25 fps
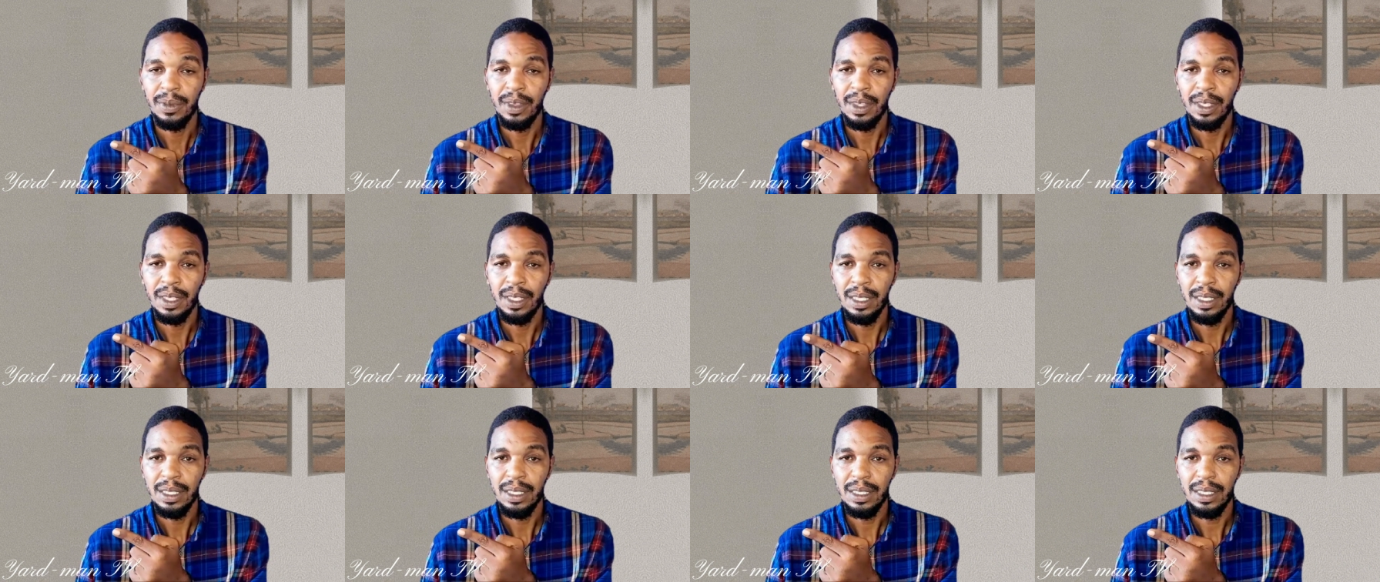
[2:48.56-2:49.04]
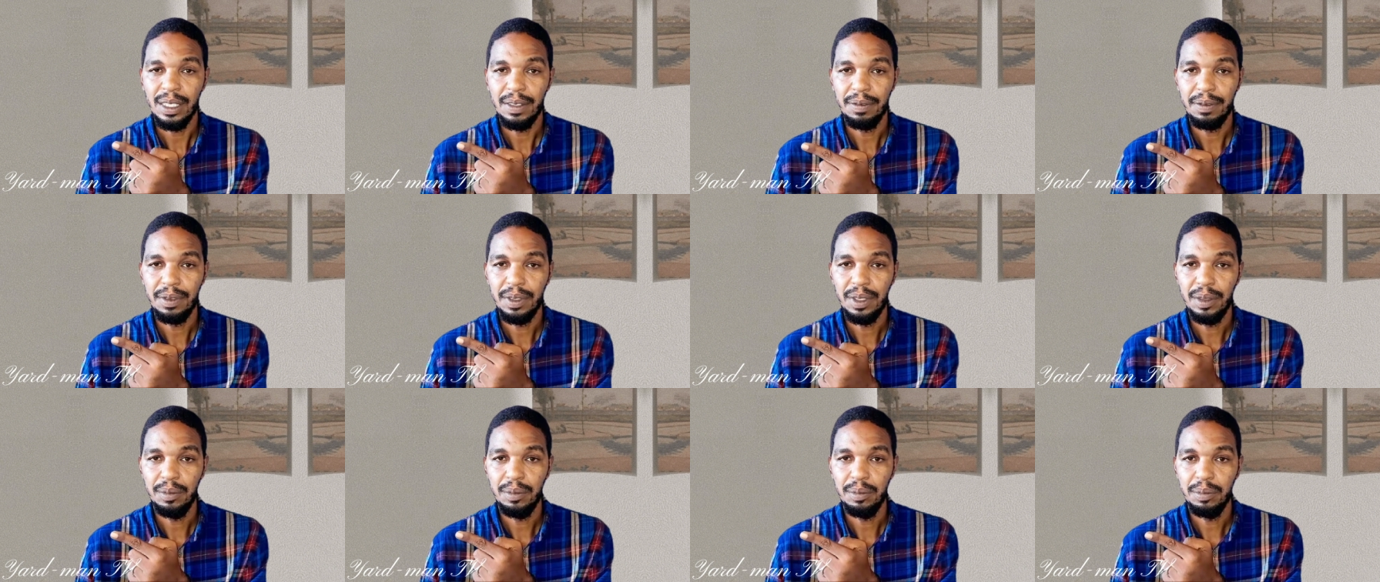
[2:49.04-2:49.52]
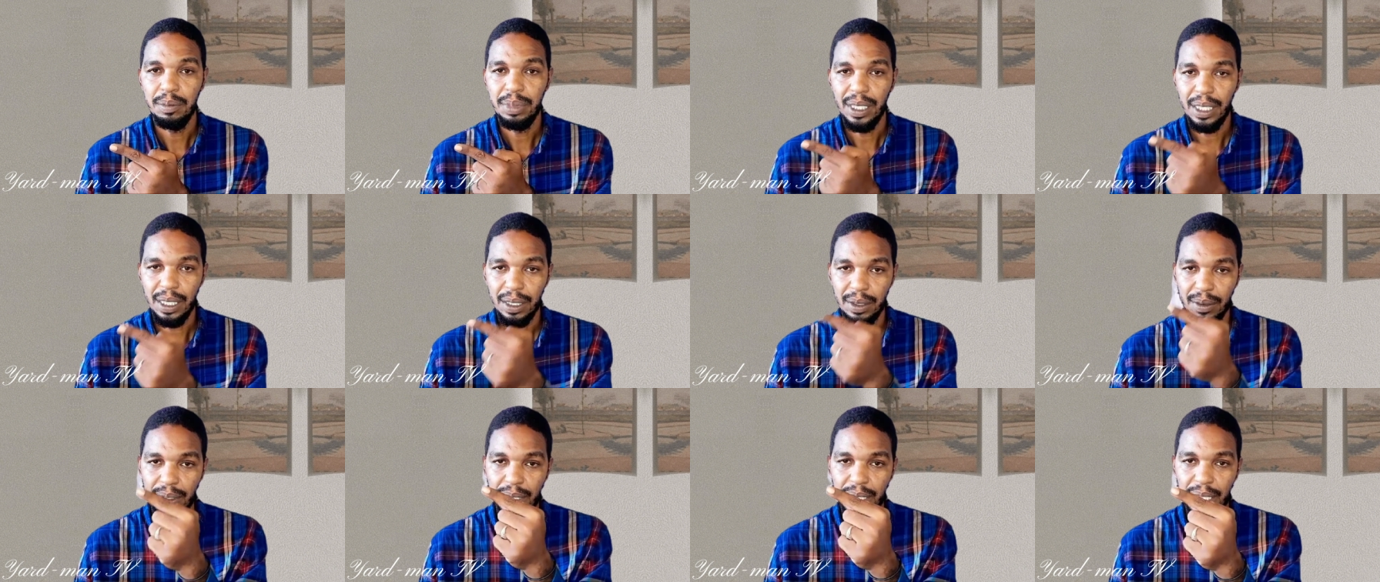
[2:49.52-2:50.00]
Say for him part
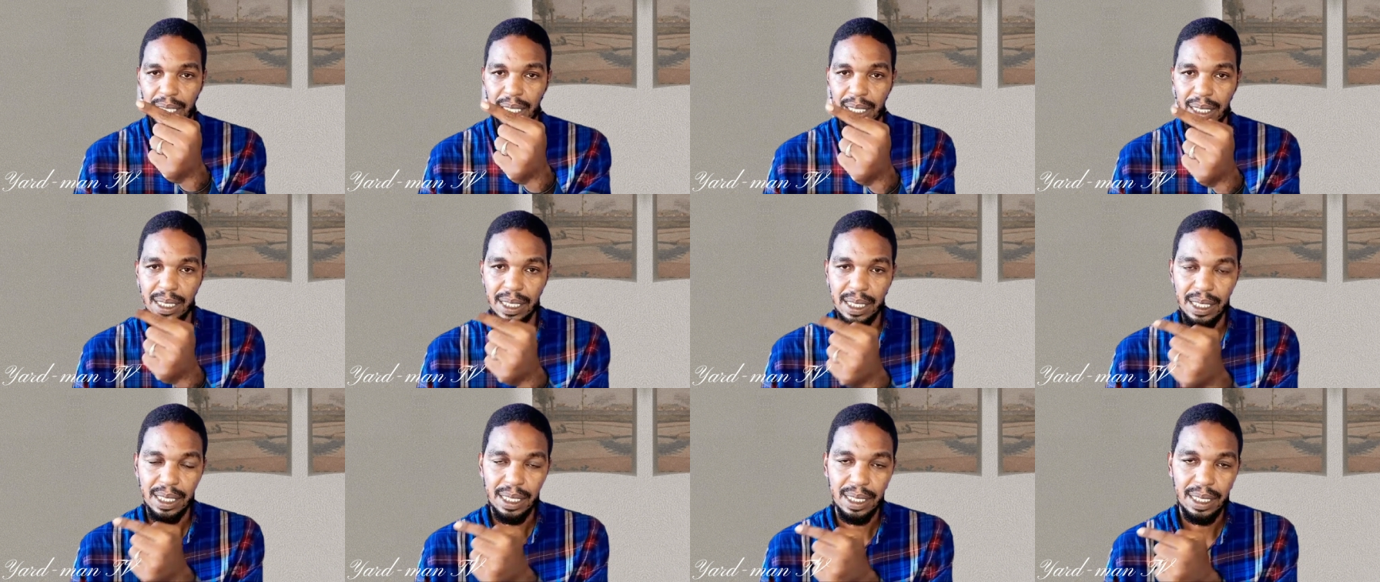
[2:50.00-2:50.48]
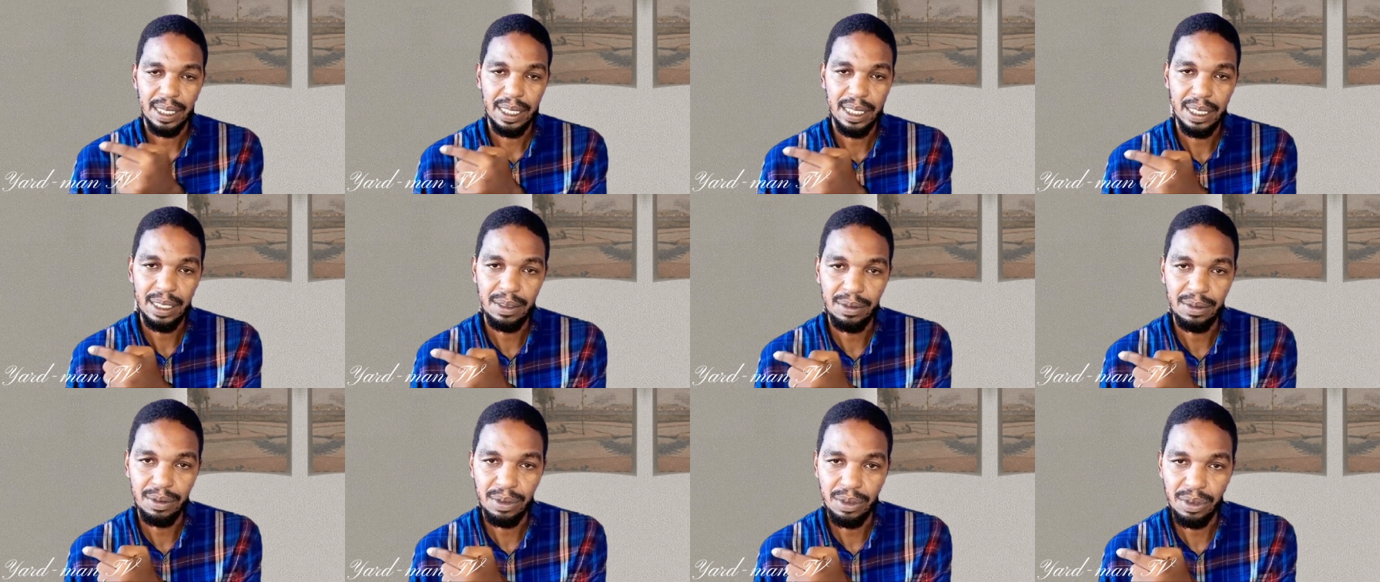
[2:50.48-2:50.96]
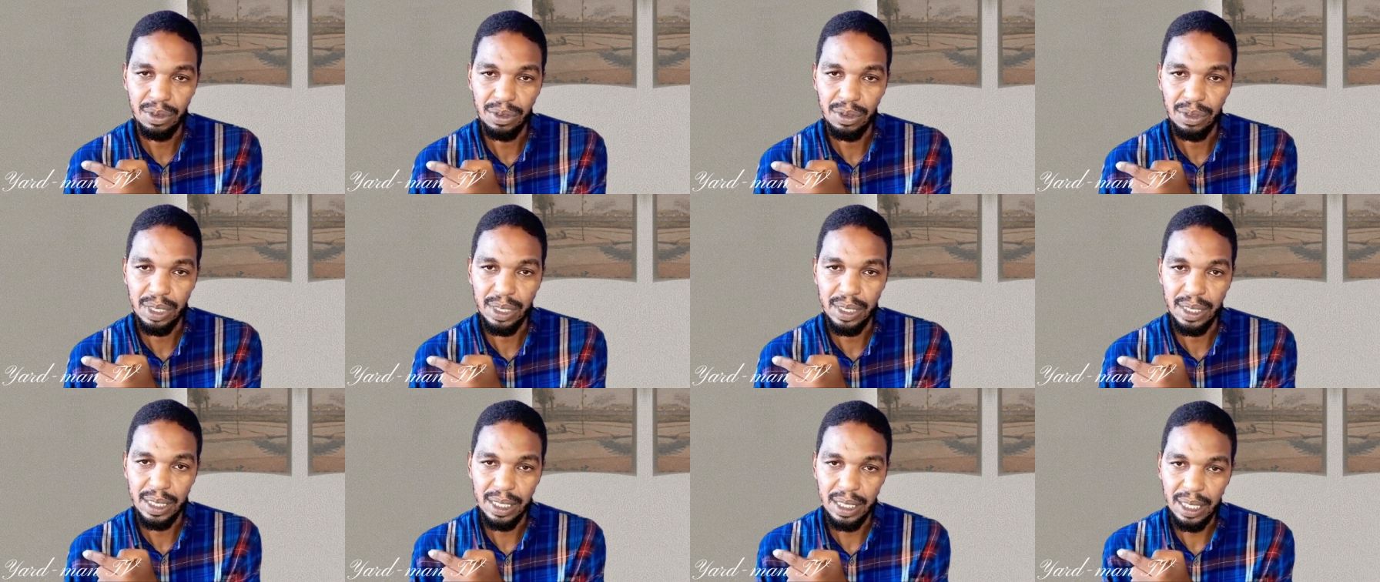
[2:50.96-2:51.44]
when I see you
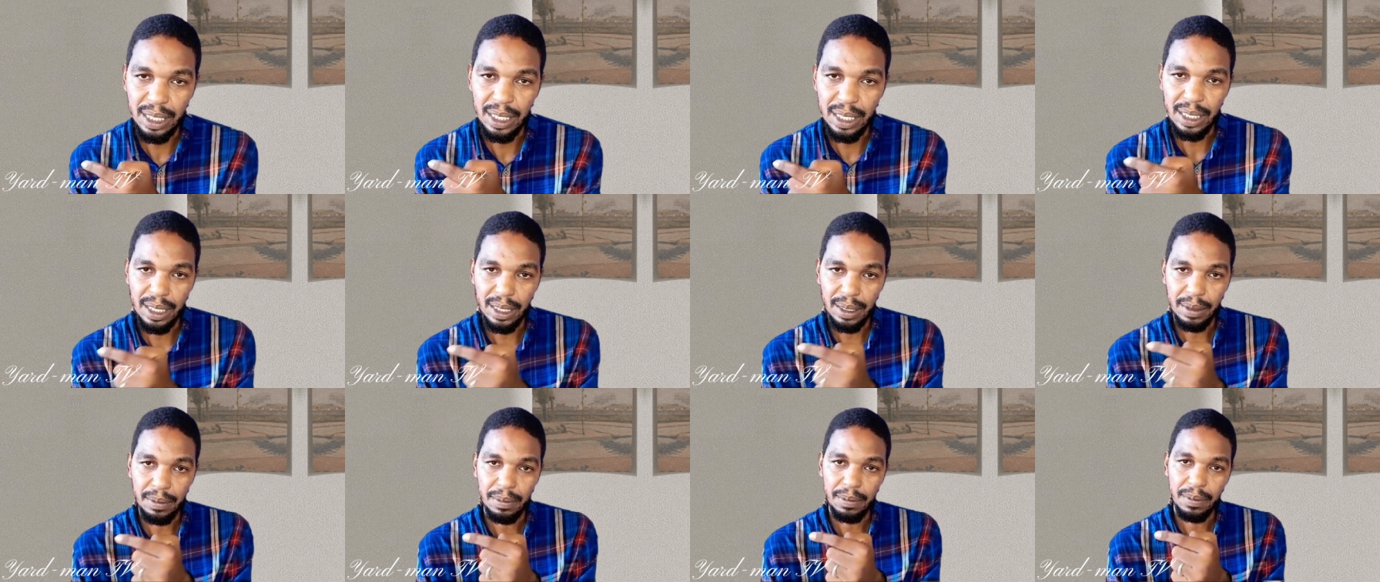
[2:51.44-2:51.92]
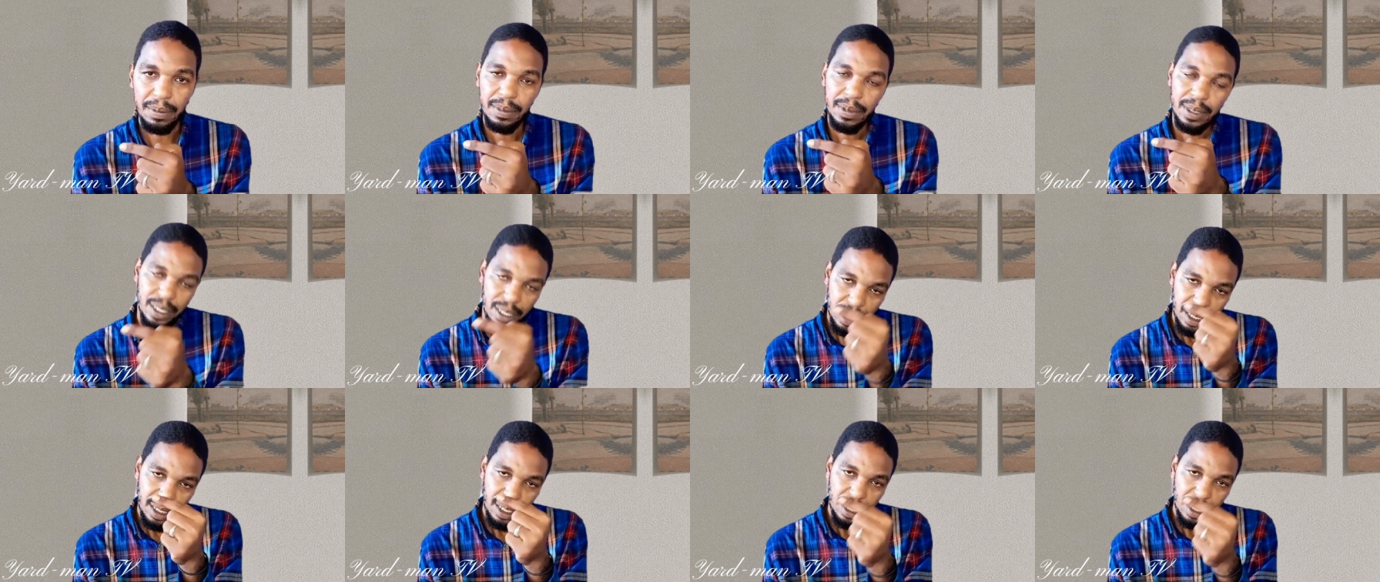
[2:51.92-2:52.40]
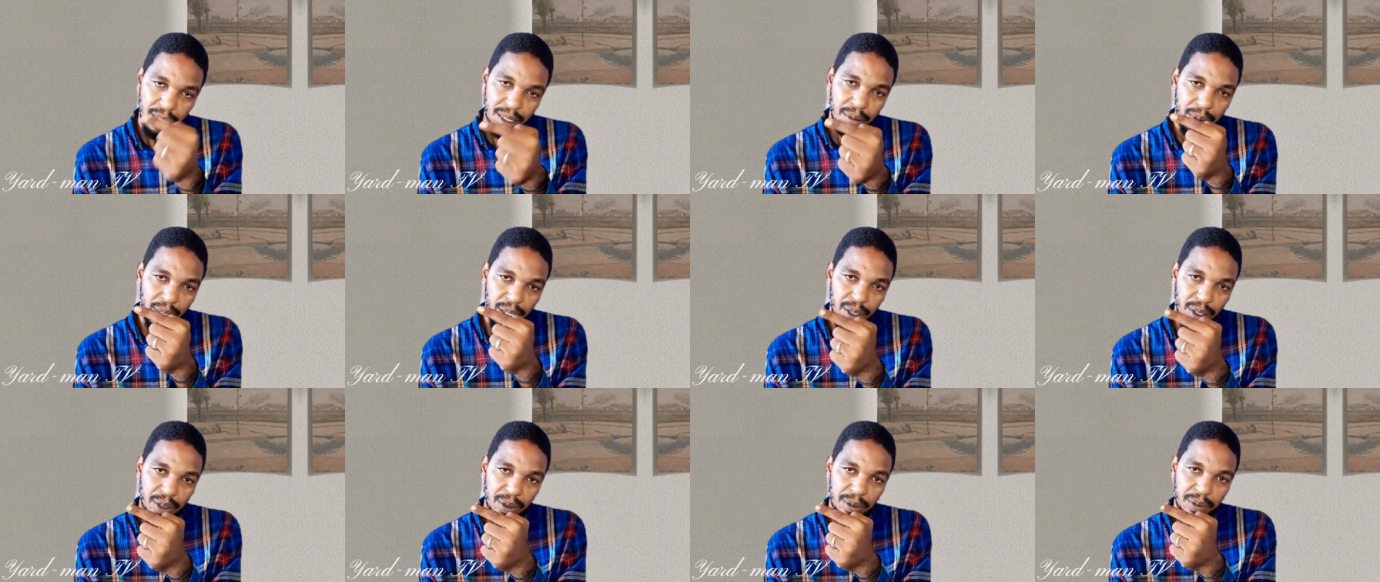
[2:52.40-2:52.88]
resident them. I
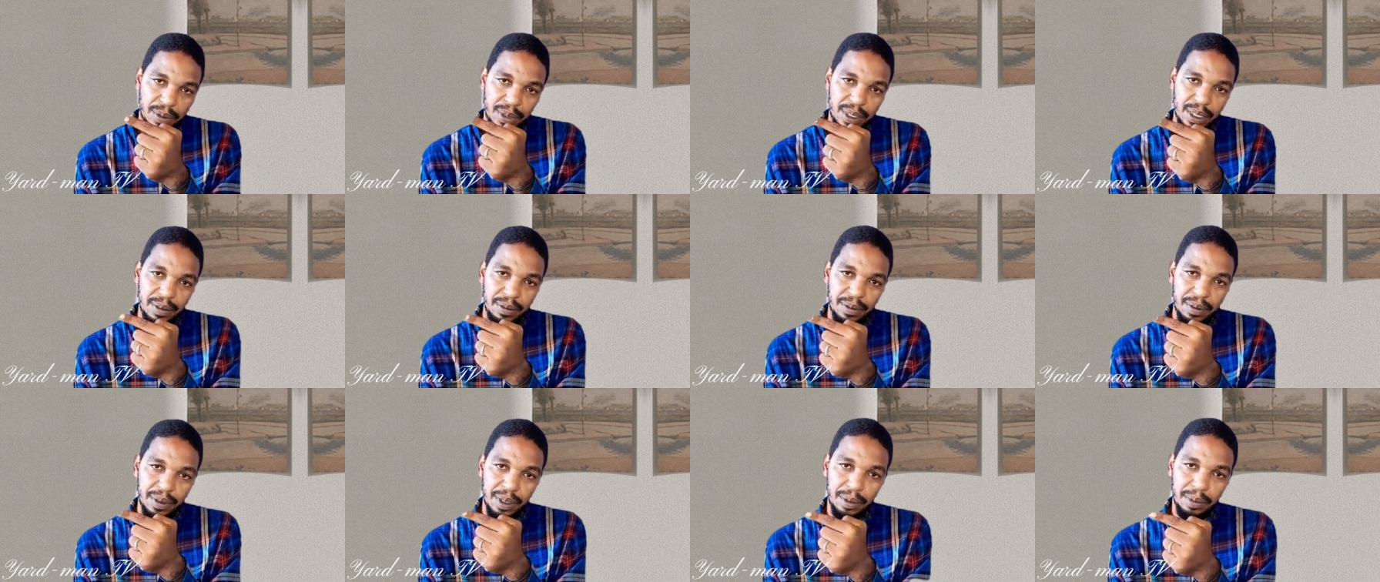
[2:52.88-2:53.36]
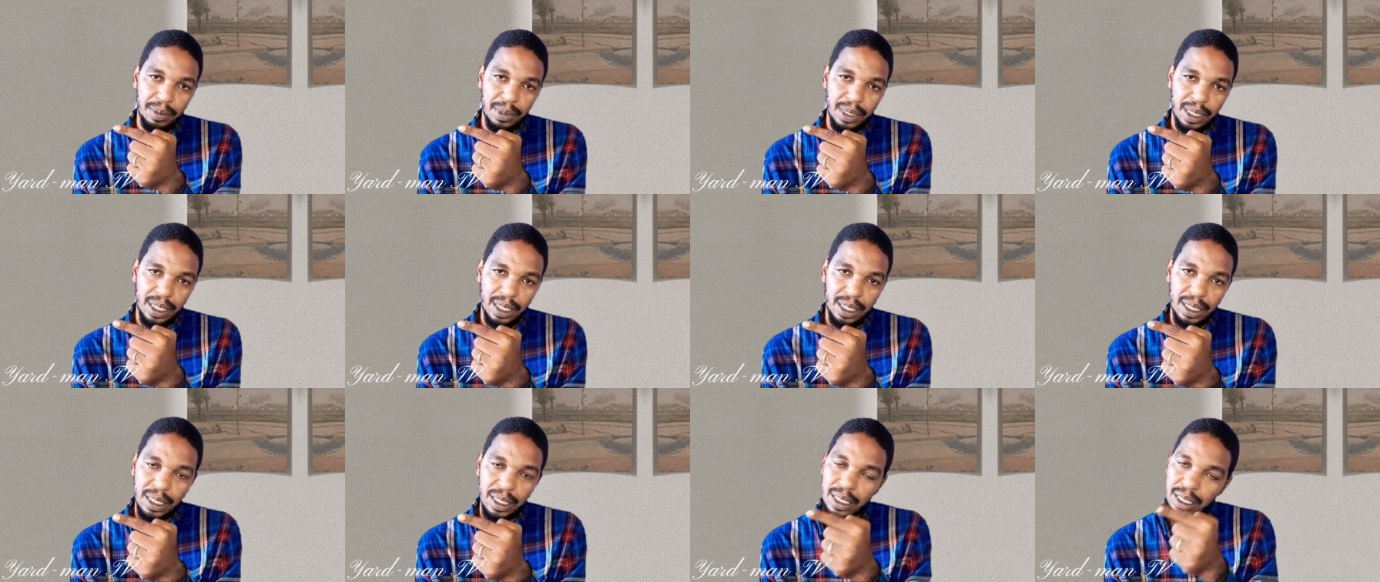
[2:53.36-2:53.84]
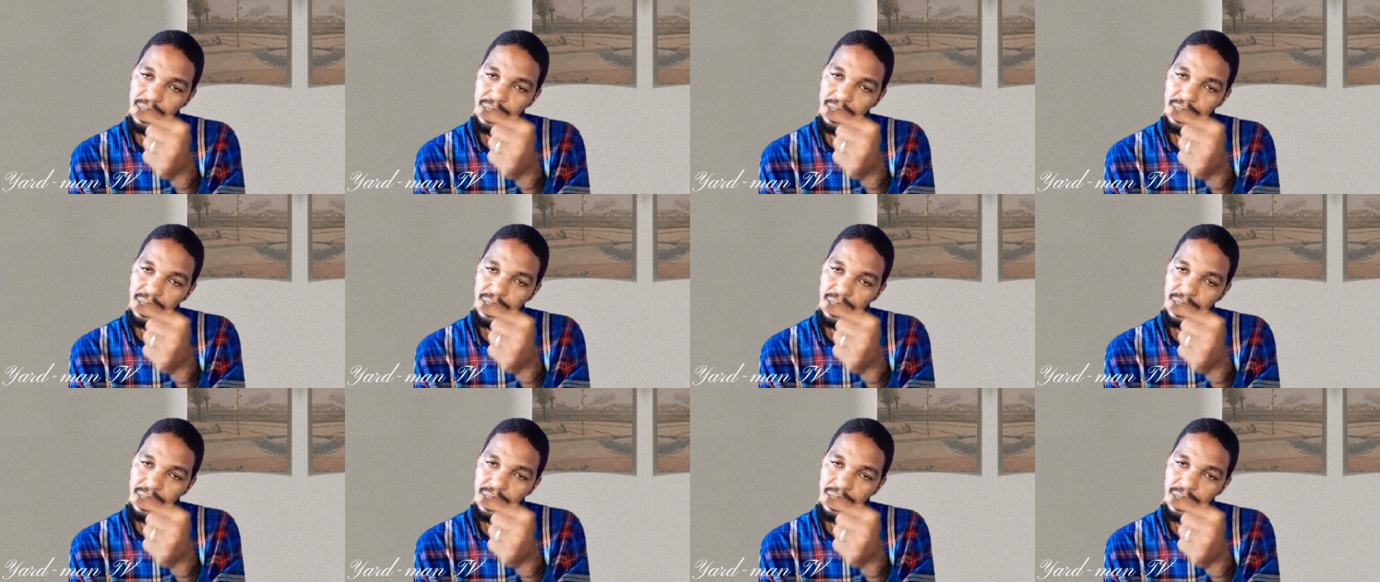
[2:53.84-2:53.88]
come say for him thing.